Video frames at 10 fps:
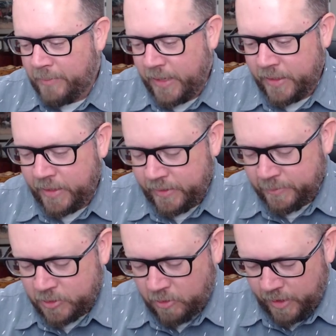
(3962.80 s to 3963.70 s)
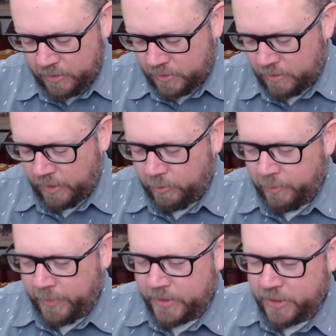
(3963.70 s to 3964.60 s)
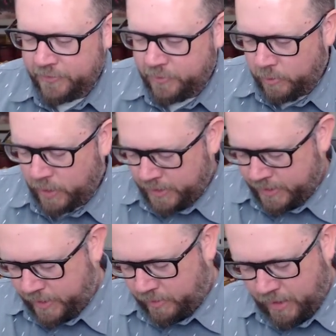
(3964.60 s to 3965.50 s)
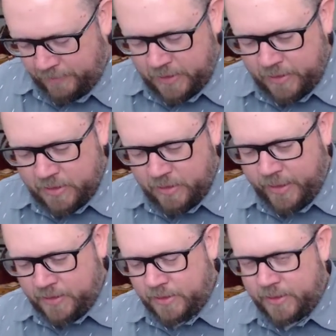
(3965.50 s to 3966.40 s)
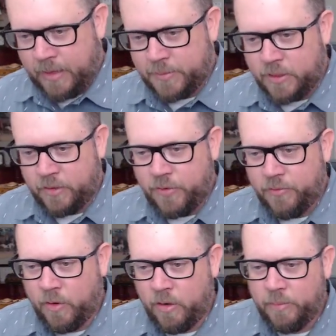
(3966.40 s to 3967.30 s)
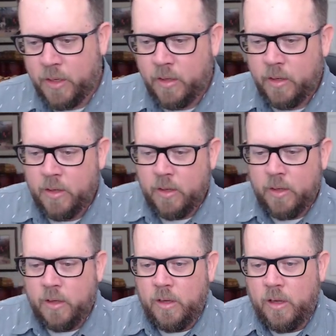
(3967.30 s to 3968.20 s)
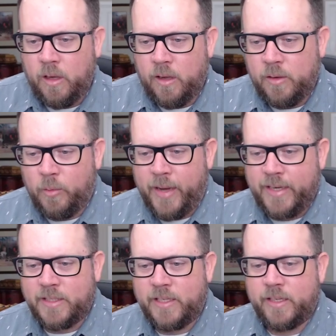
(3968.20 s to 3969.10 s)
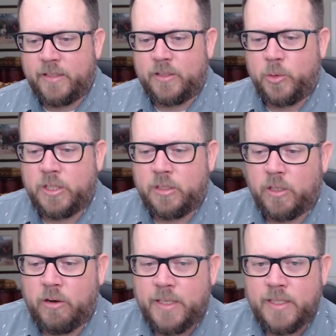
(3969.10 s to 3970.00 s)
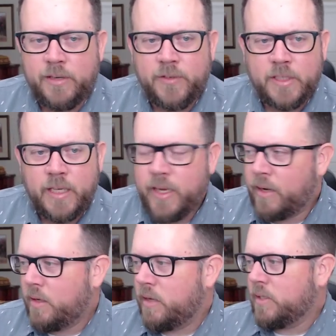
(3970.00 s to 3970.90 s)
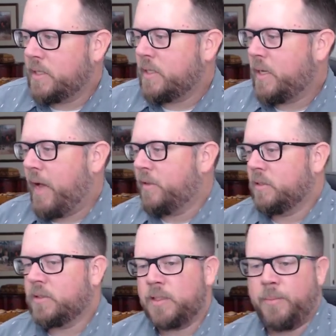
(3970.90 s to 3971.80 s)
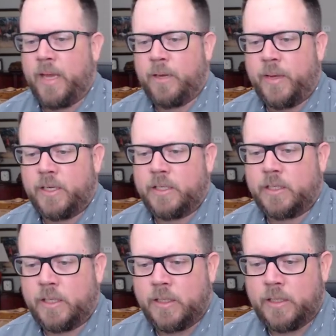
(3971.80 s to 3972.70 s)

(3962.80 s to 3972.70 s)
band names, right? So like when me and Jeff were working together, I've said these a thousand times. So if you've heard them, uh, why does Tick Twitch look crazy different today? I don't know. Does it? I haven't looked at the main pages.